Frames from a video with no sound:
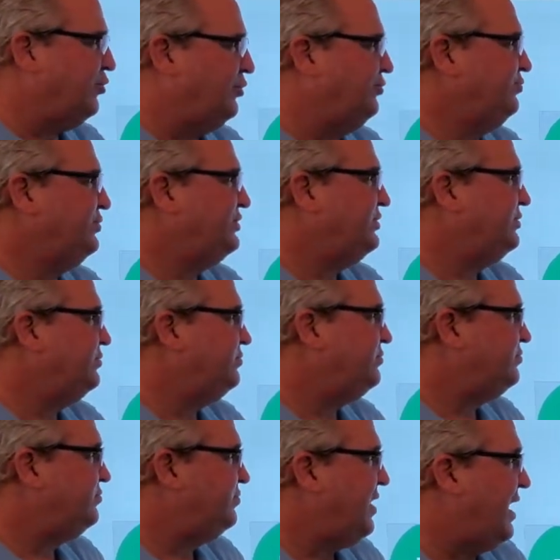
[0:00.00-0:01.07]
rooms.
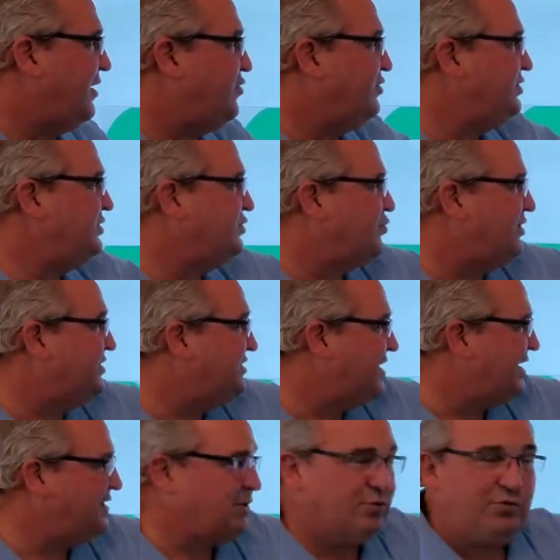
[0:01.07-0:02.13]
I could just
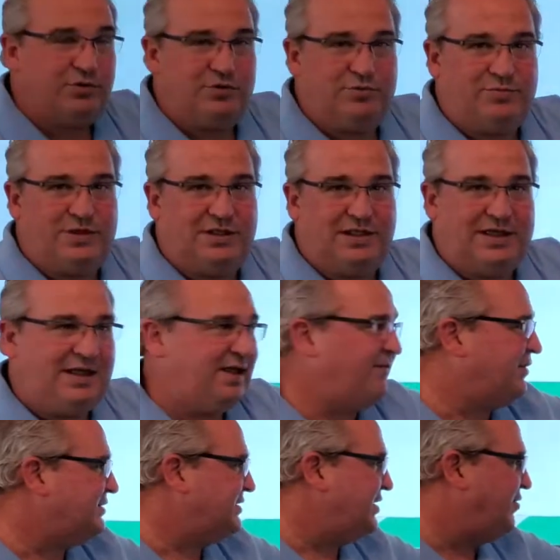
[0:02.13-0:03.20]
reset the room and leave
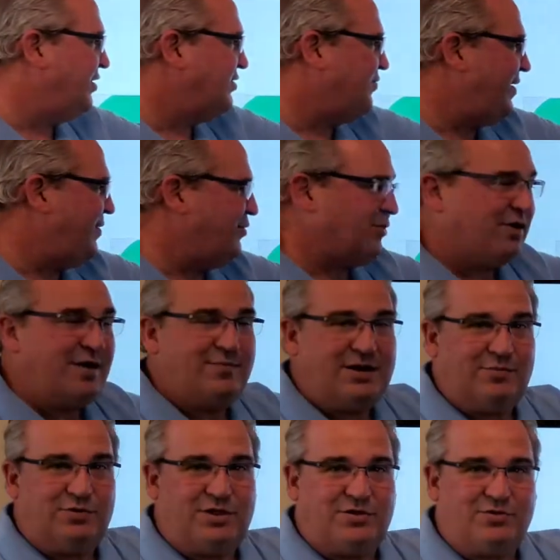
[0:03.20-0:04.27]
because I know other people are coming
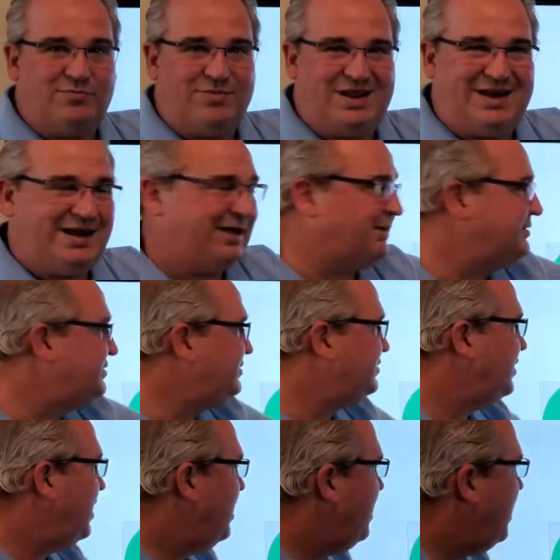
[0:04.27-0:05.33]
in with other meetings.
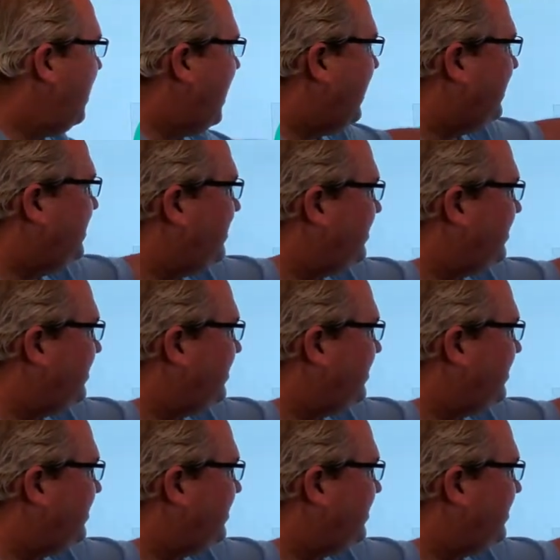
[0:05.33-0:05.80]
I can